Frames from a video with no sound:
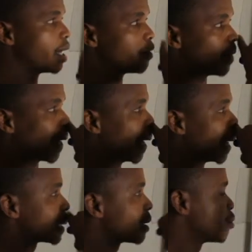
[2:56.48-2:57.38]
for an
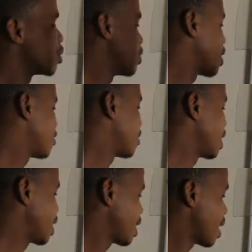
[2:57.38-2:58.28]
example, you have
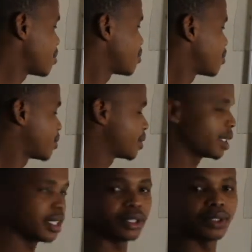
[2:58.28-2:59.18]
lithium,
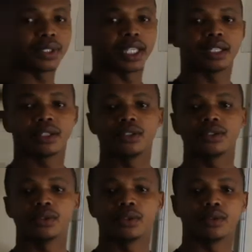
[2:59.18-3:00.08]
you can
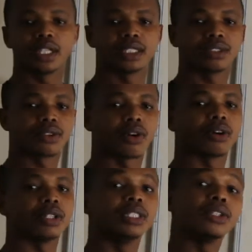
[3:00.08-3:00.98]
do what is
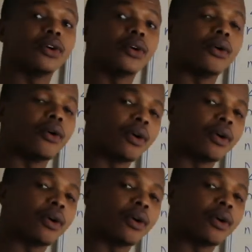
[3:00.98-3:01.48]
called your